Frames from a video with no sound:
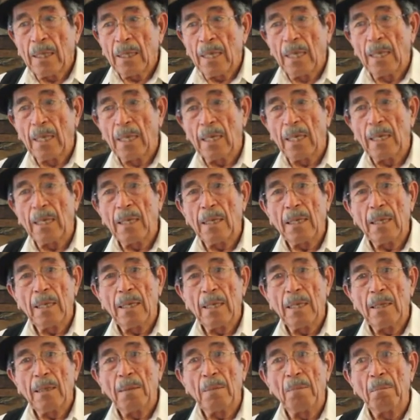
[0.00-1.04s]

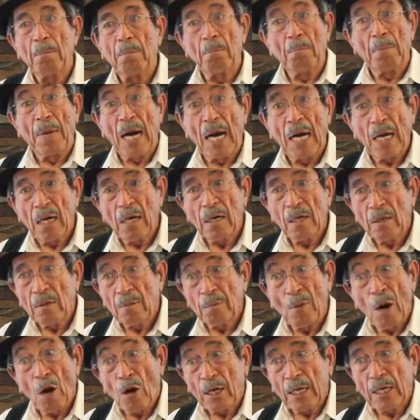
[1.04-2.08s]
model,
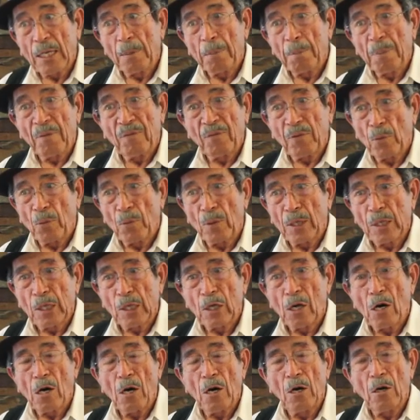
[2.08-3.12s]
mock-up if you want
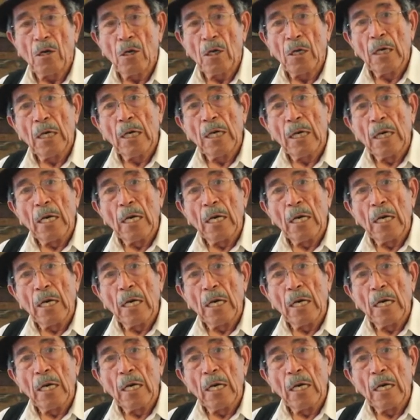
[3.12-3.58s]
to call,